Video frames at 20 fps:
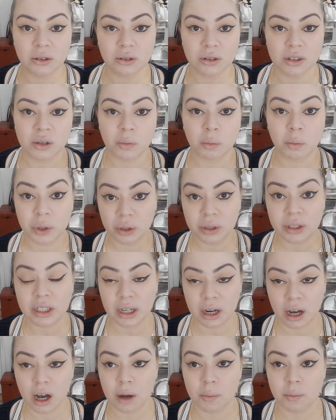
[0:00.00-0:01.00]
to build it
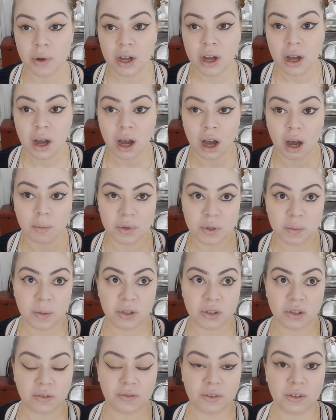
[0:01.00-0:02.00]
up,
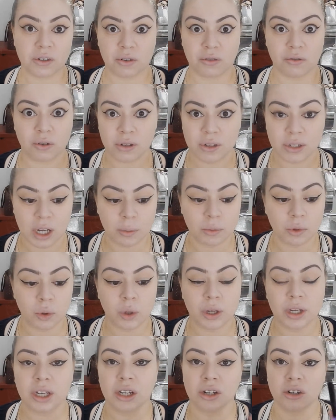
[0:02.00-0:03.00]
especially if it's your first time
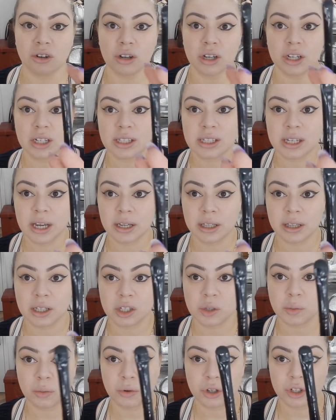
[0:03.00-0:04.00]
doing it, you're gonna take
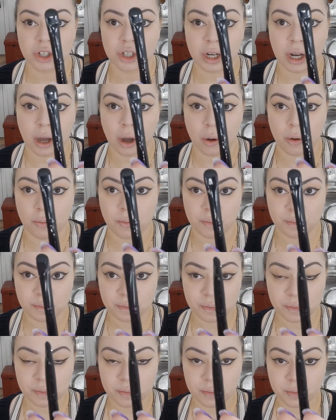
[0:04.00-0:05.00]
this brush now
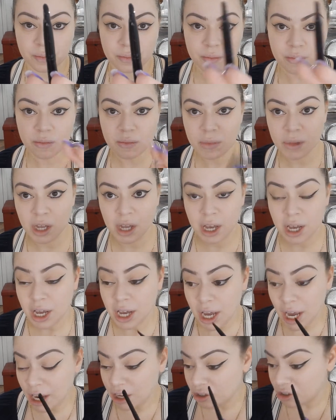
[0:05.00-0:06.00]

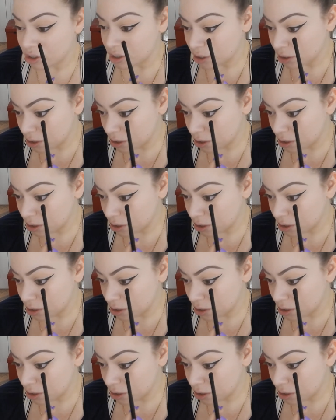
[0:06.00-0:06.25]
and you're just gonna